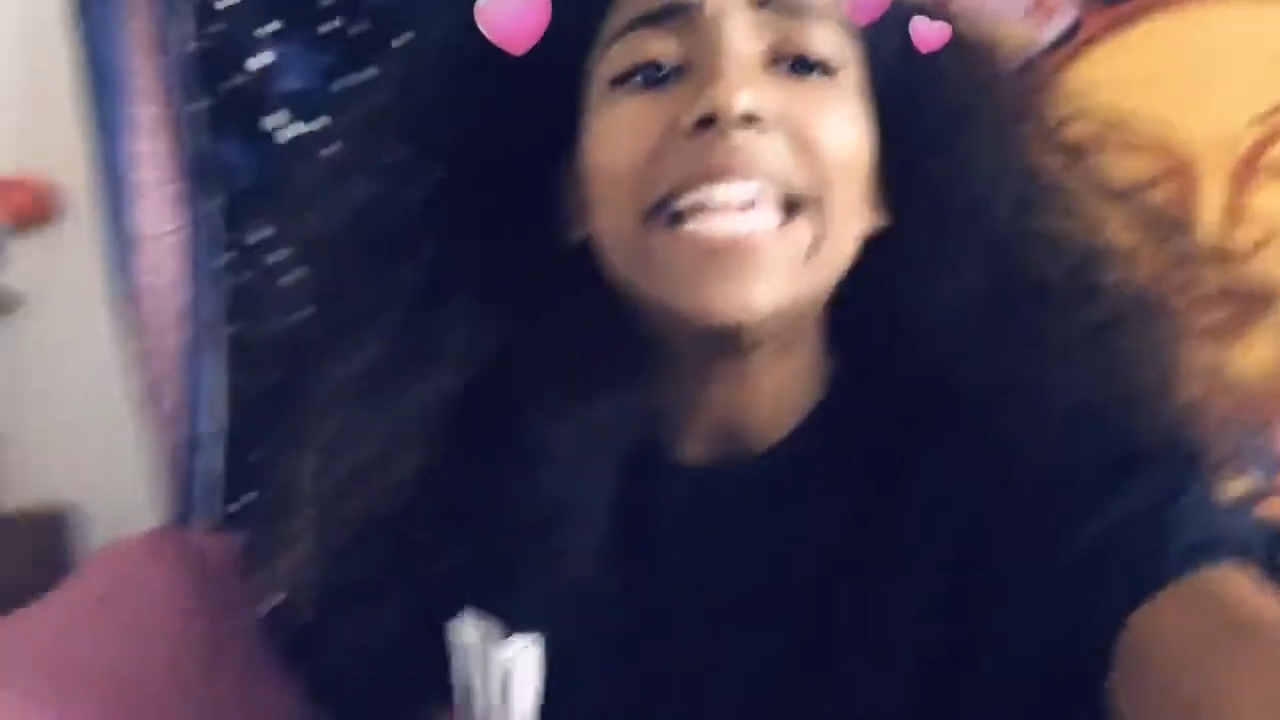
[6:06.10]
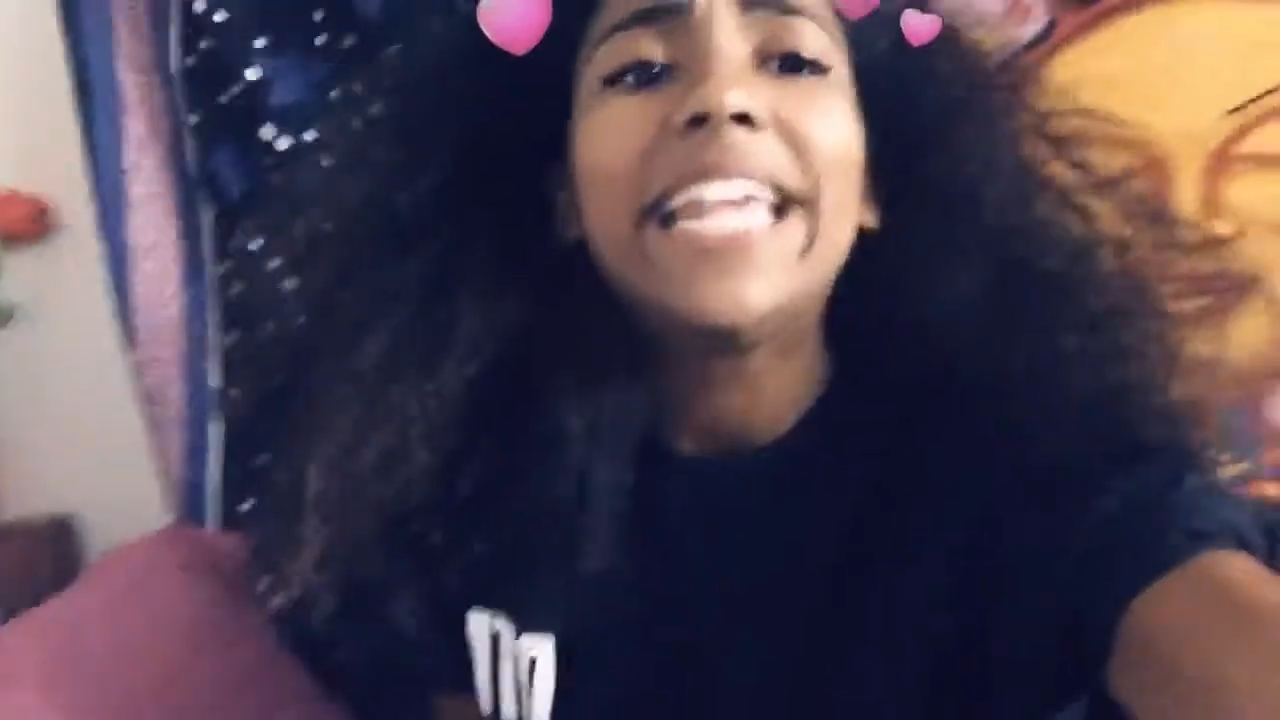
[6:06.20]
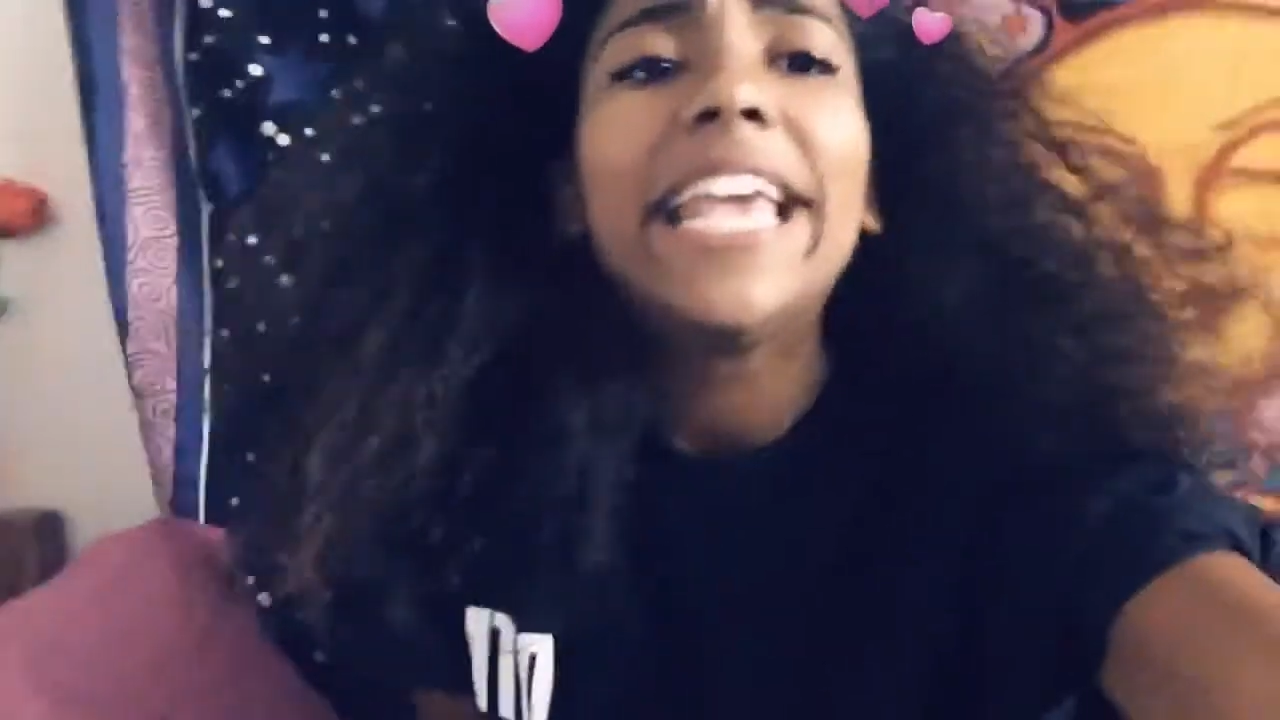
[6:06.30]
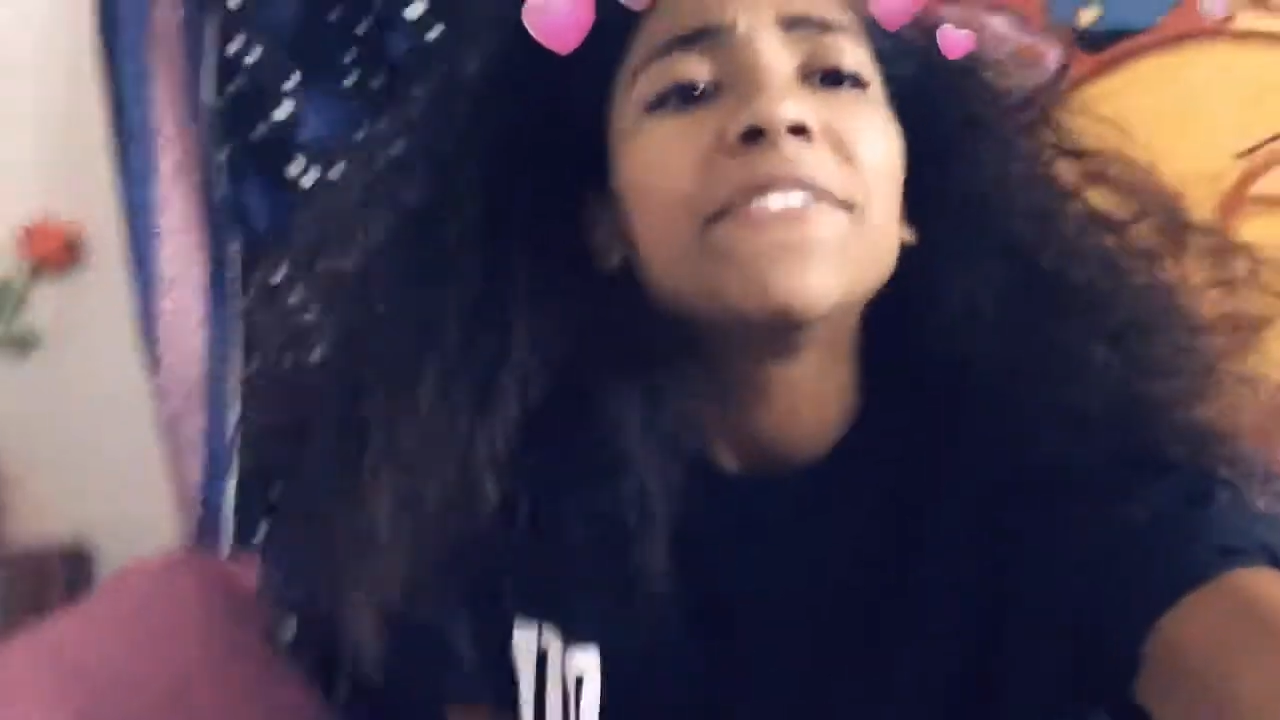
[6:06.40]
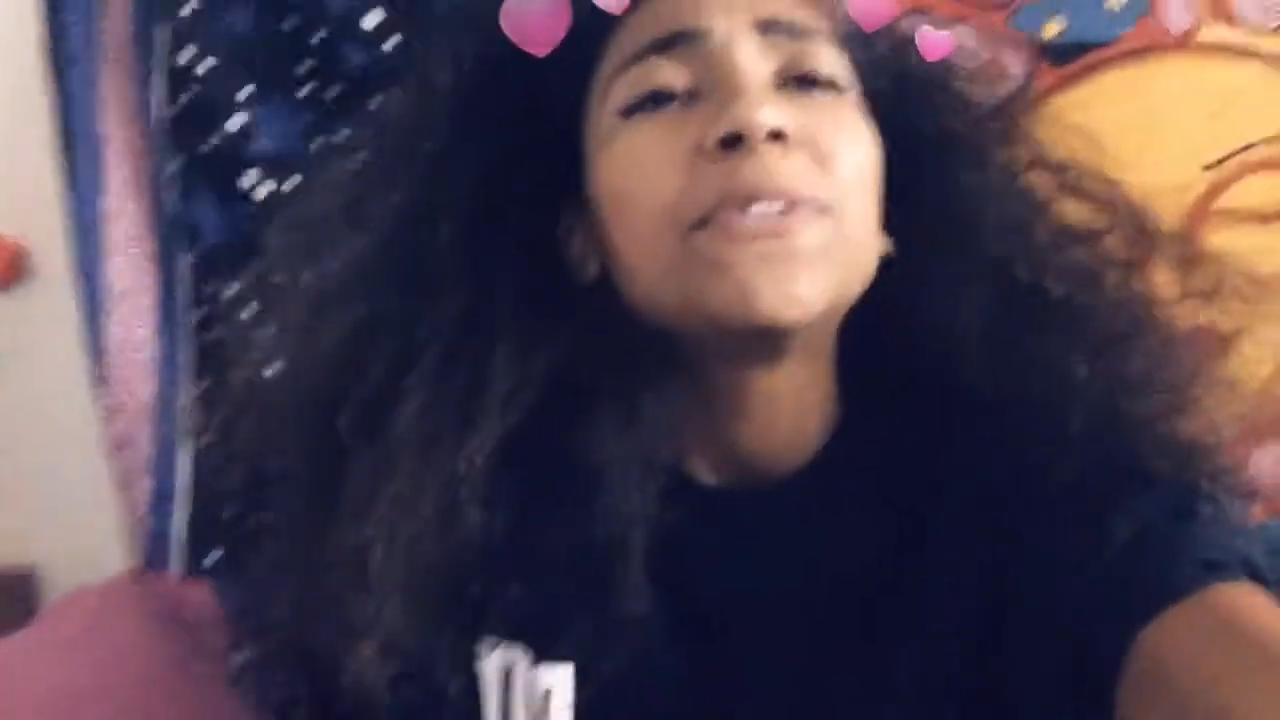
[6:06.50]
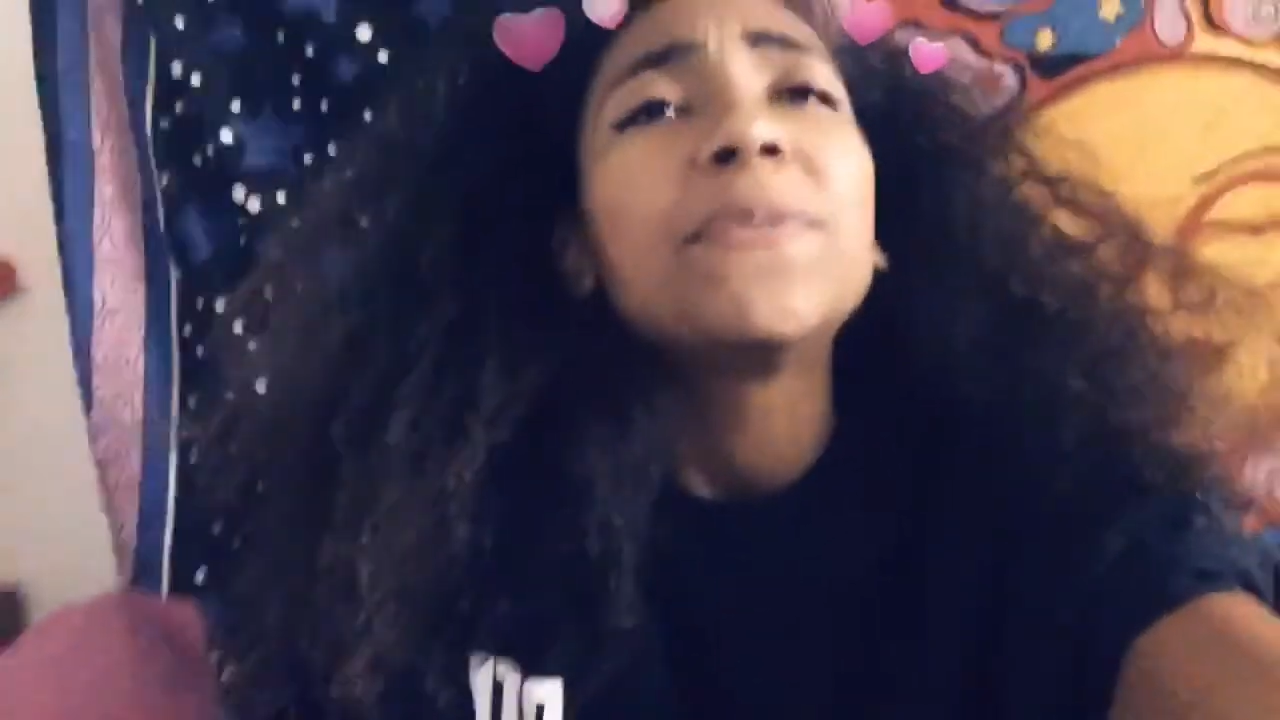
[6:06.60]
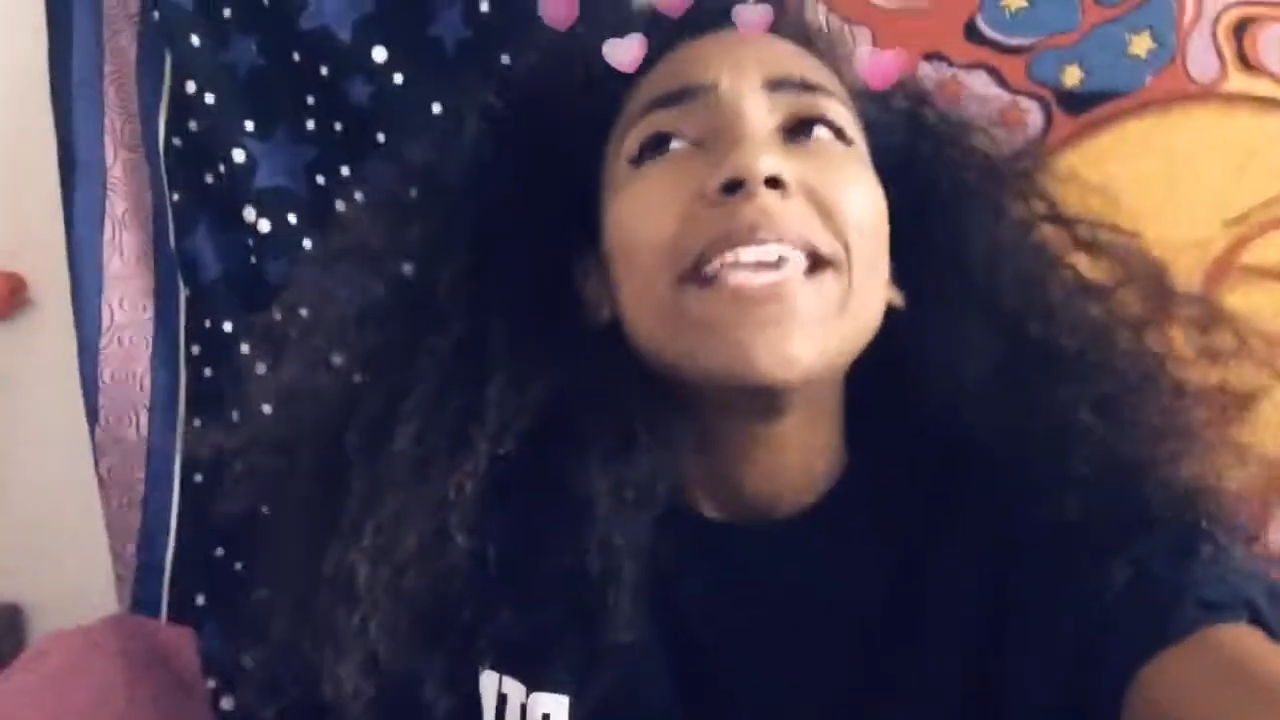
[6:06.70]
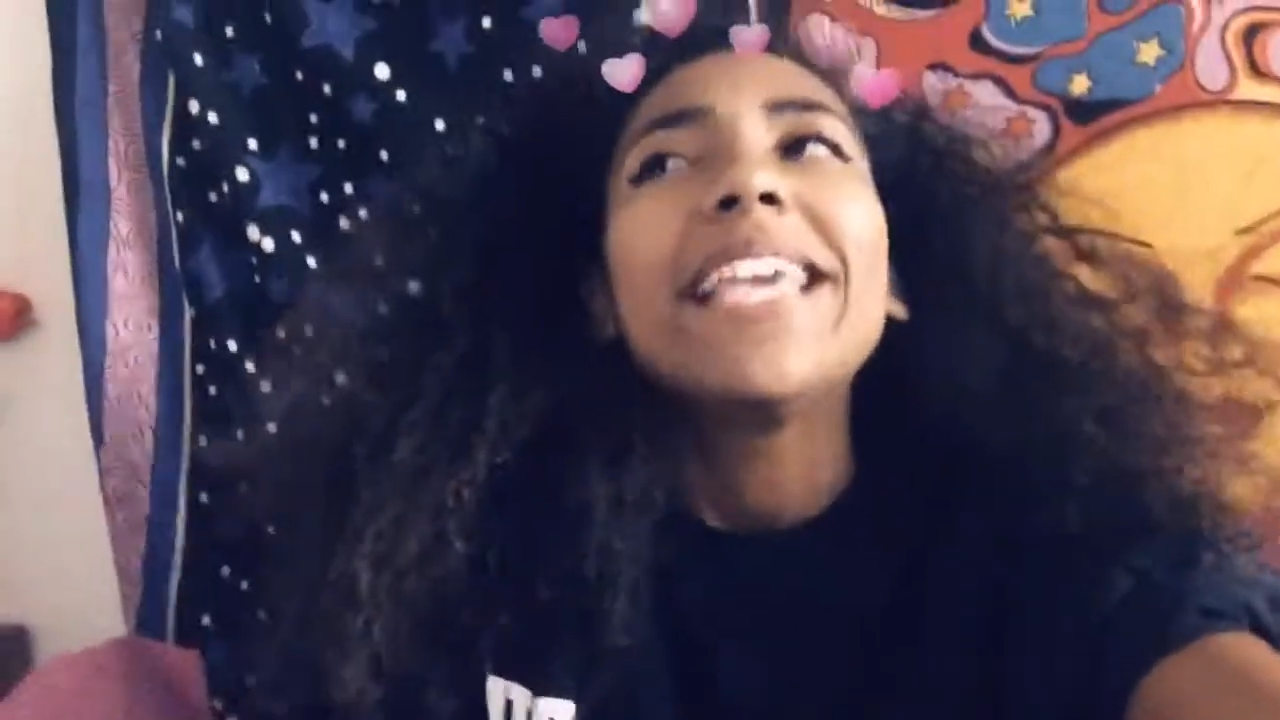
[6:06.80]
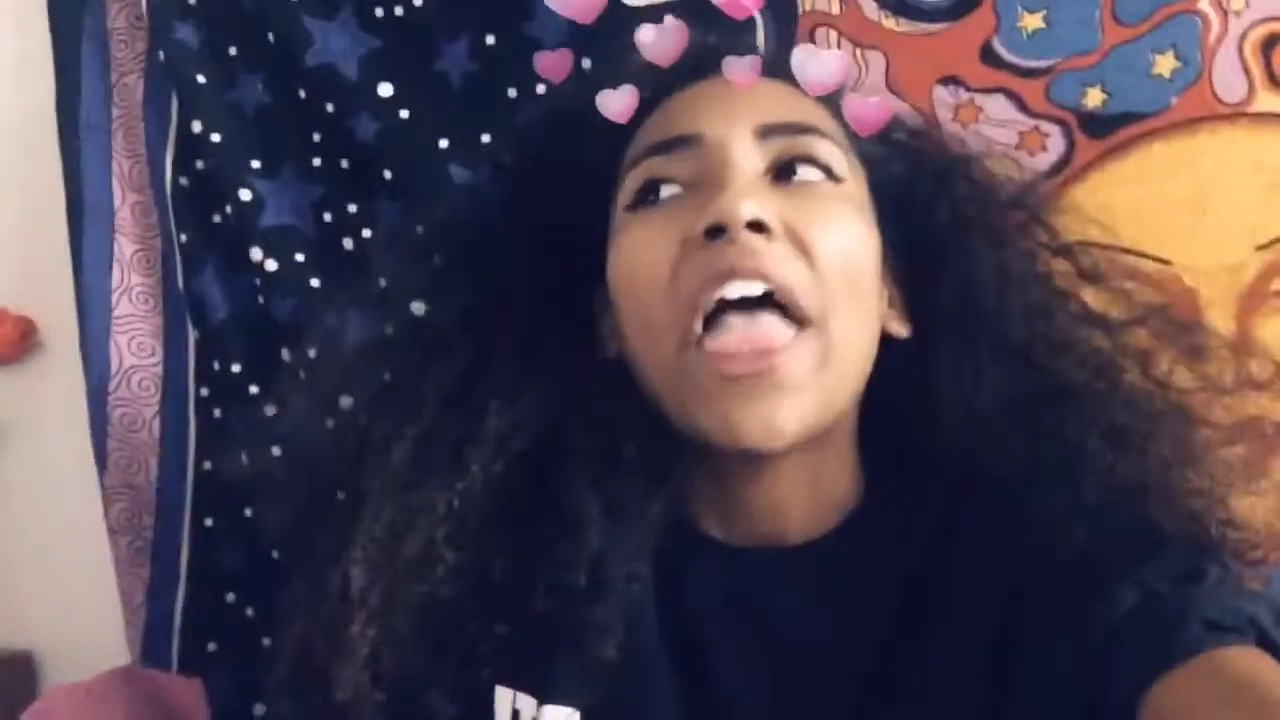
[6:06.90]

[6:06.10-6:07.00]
gives me